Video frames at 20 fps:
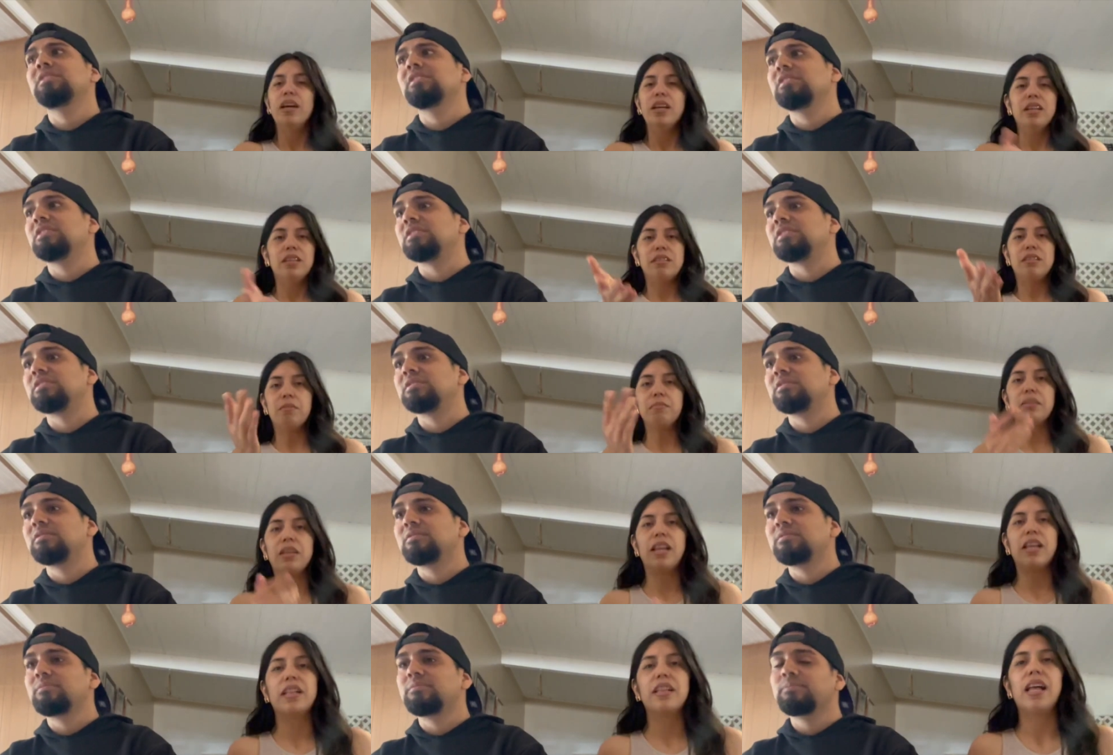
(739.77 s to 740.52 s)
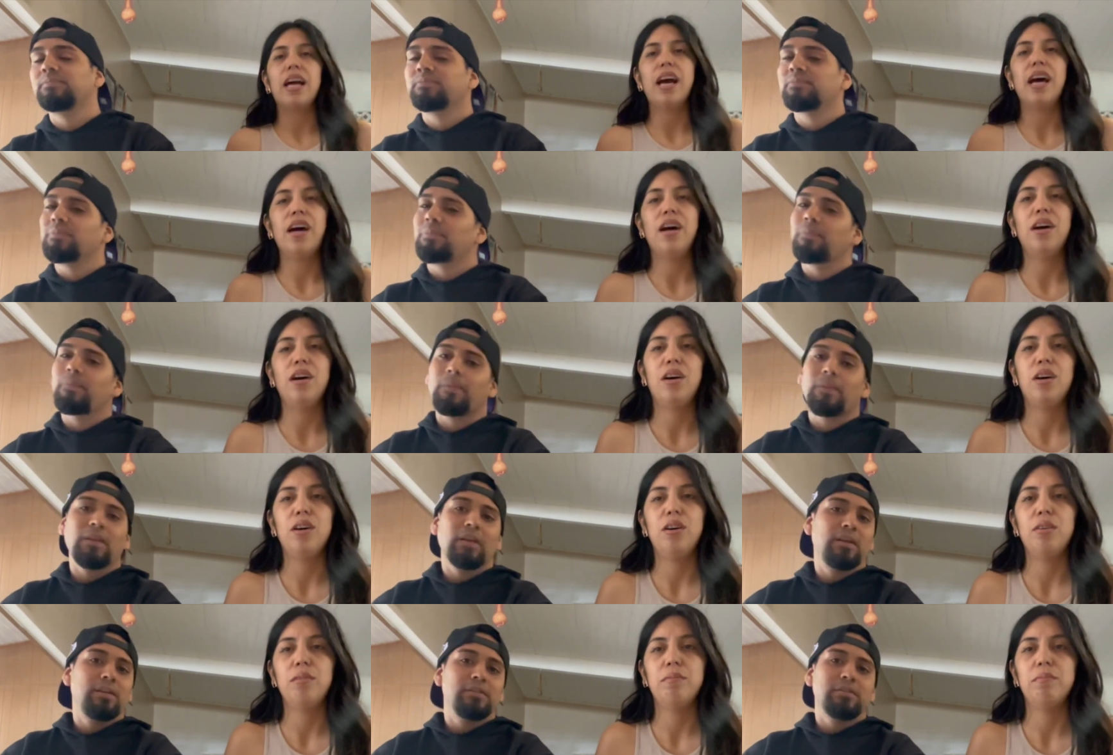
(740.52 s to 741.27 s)
Speaker 1: yeah. Something like that.
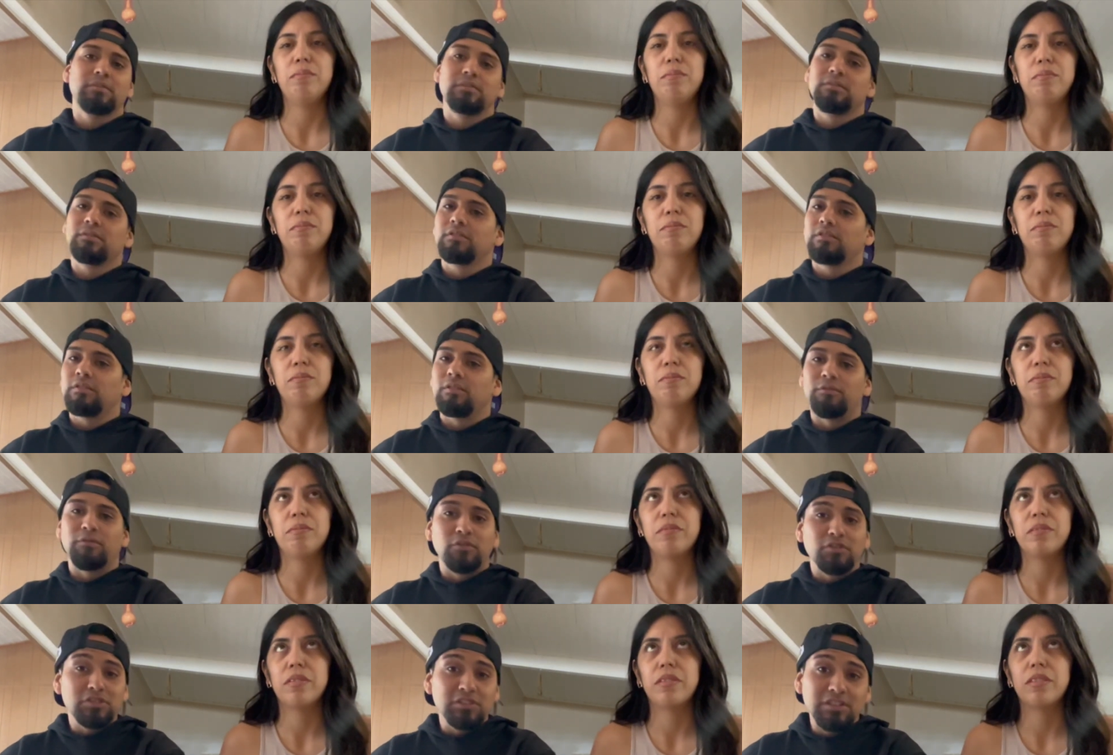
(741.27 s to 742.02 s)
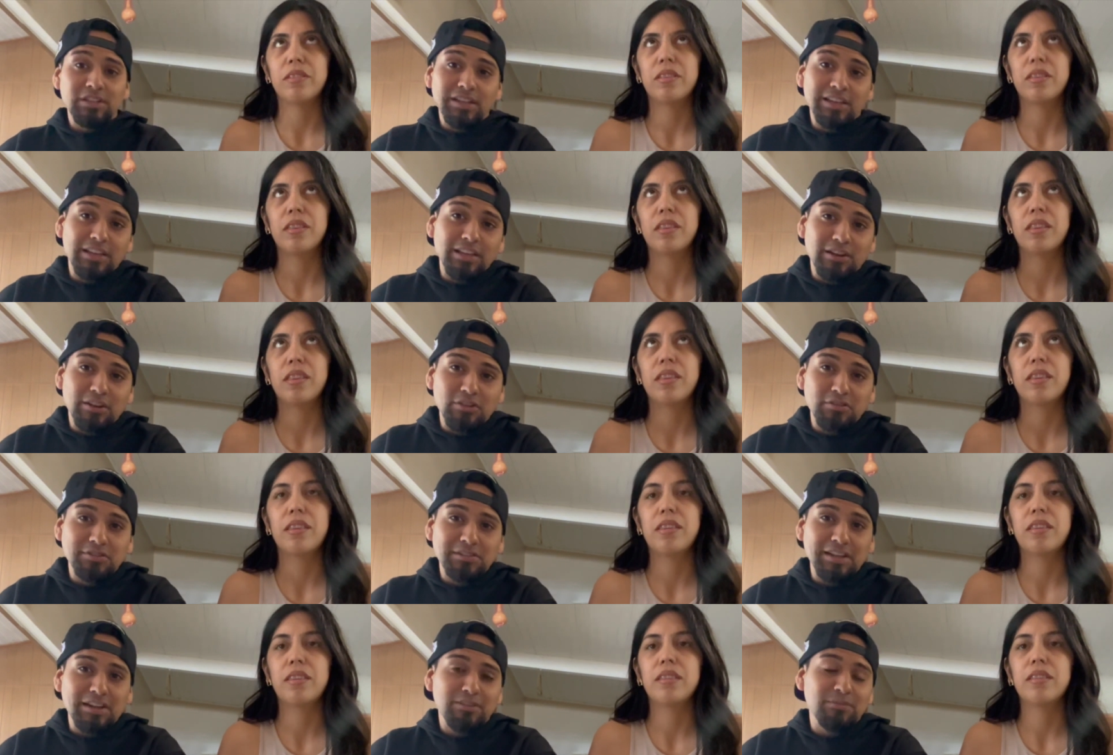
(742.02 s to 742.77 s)
Um,
Speaker 2: Unfortunately, he closed
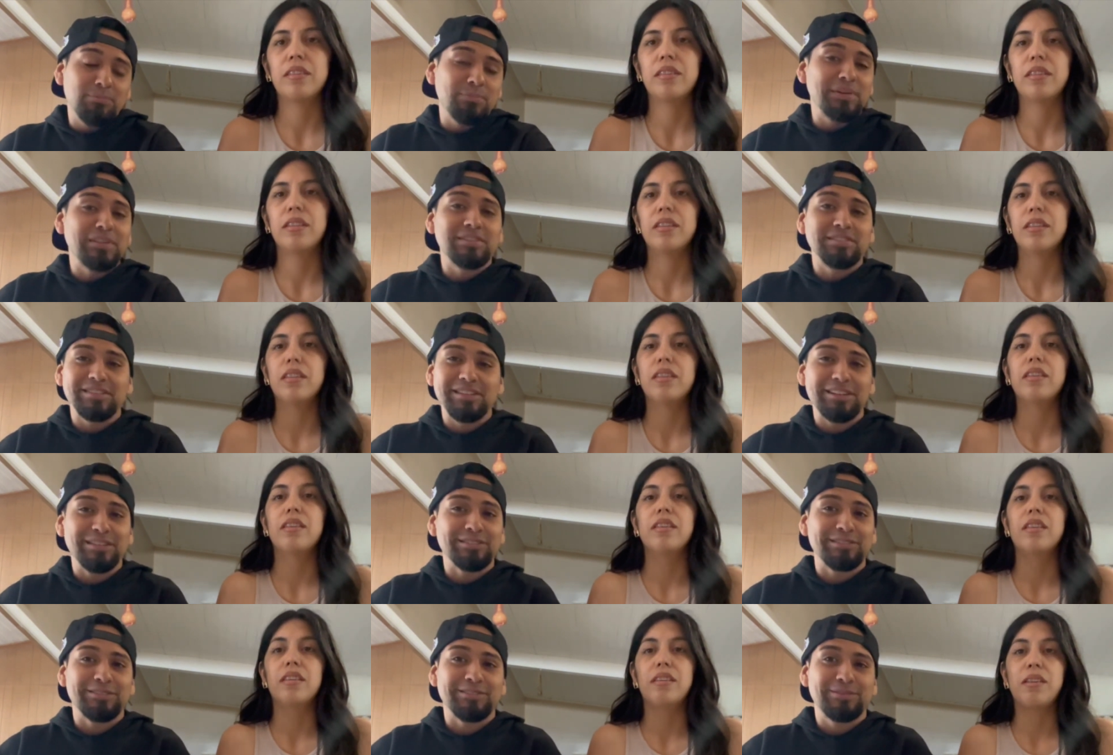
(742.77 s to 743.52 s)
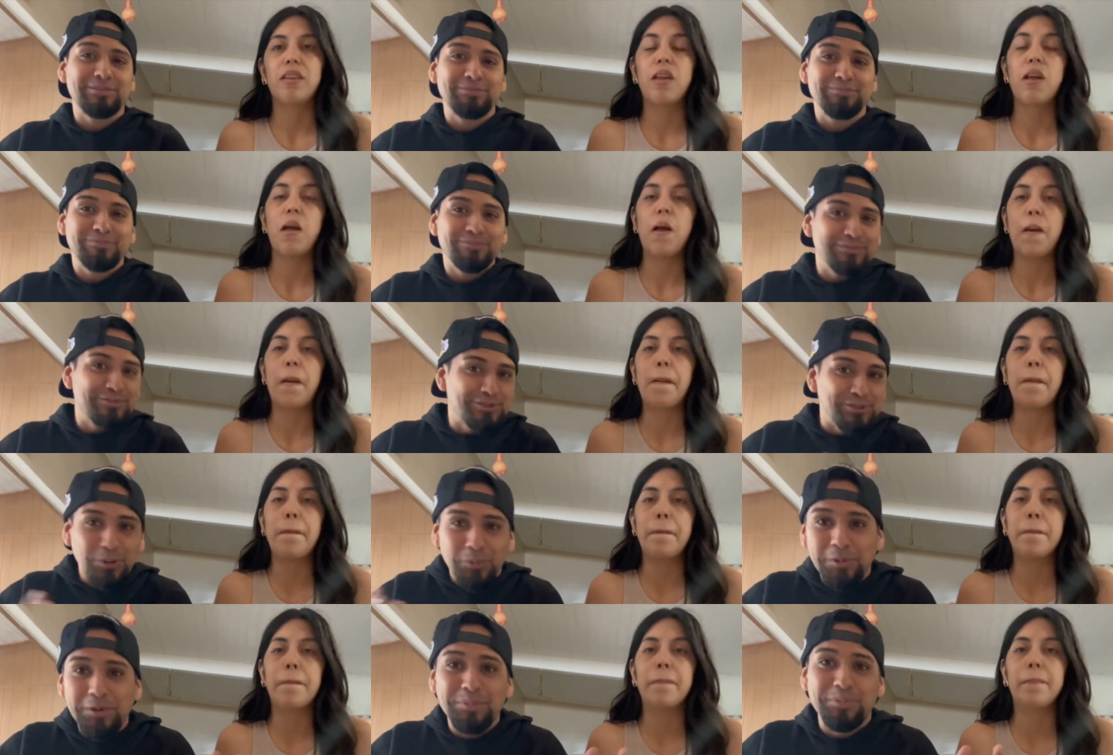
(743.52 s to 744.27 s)
down because he has so
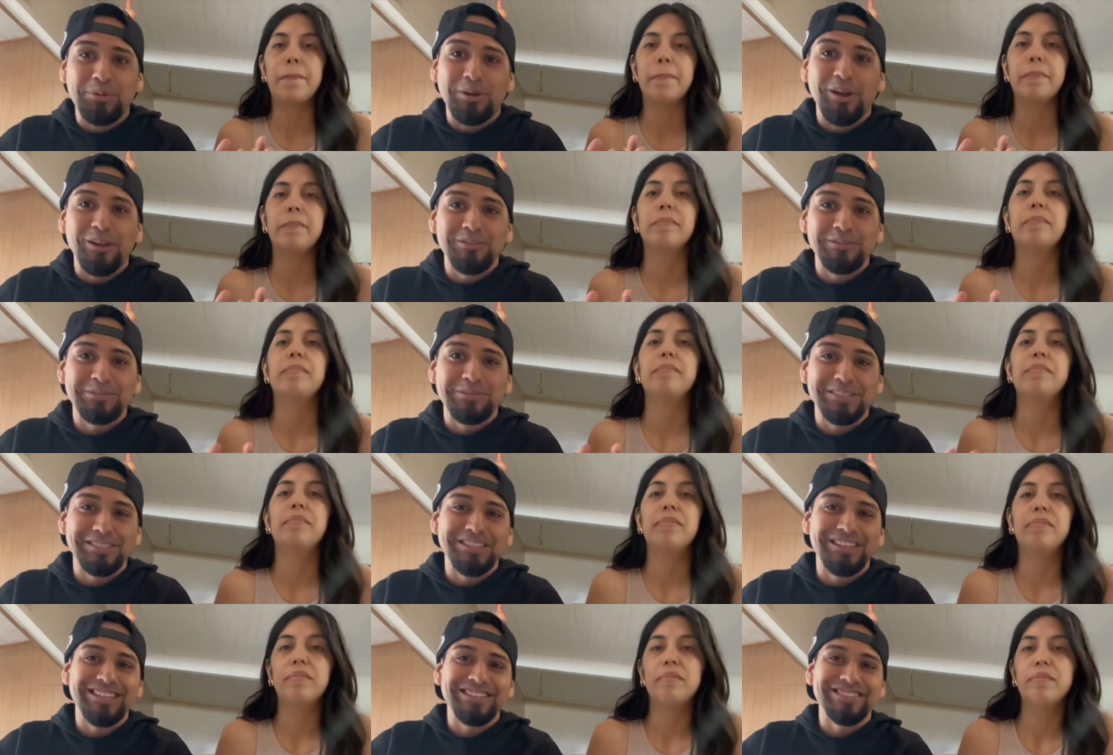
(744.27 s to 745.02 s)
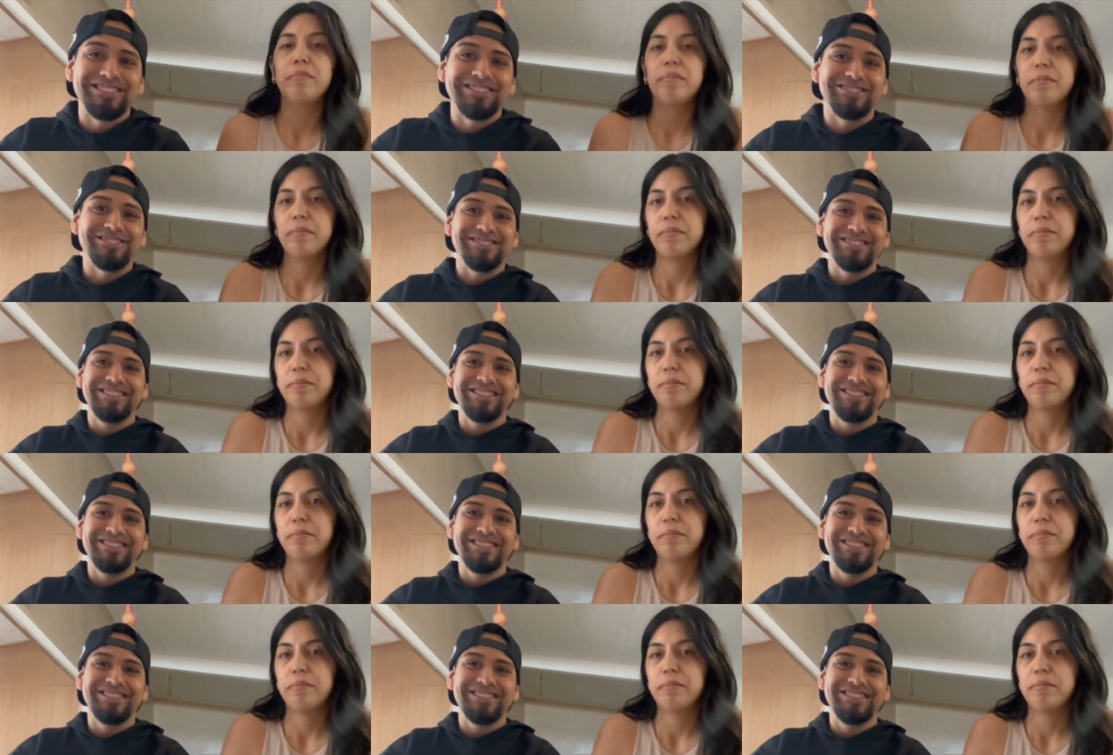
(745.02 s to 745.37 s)
many problems, you guys know.